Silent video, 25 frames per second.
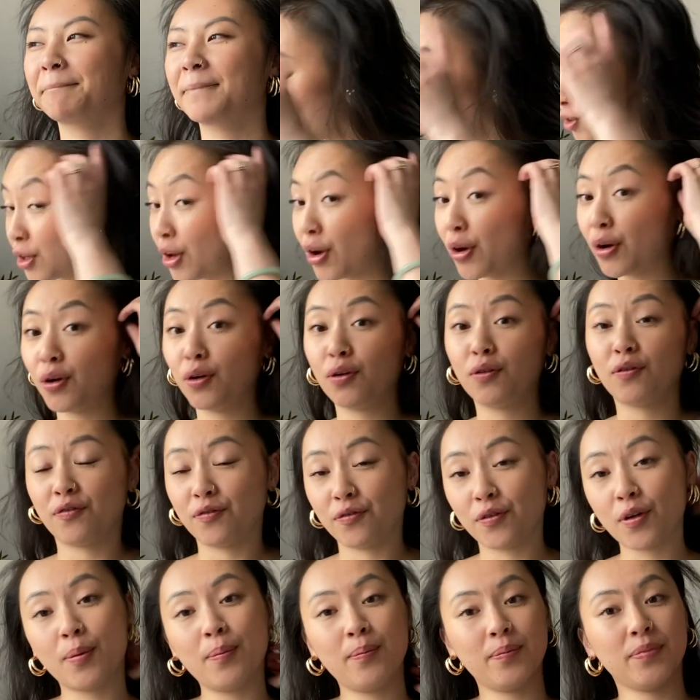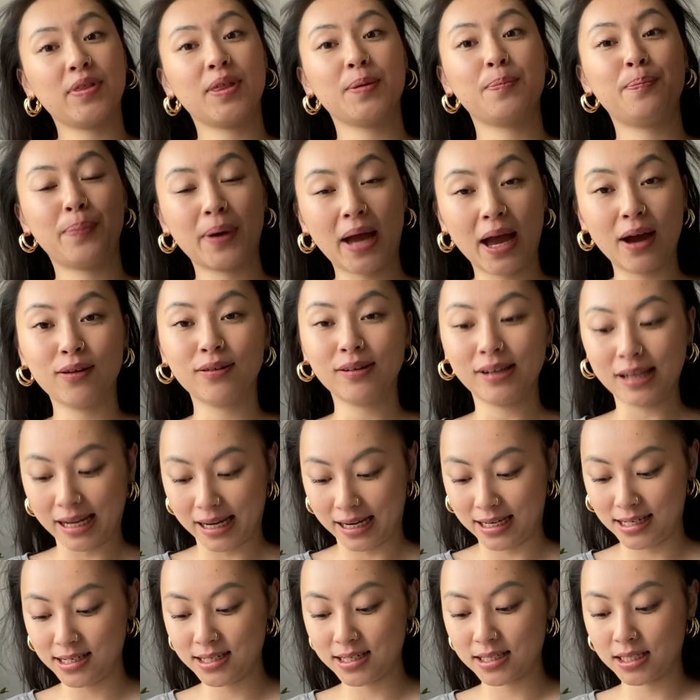So from the
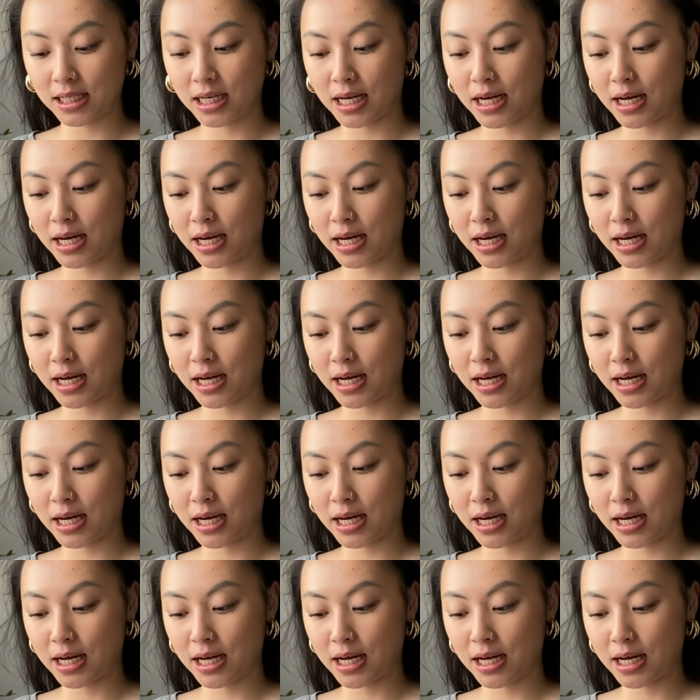Poundland,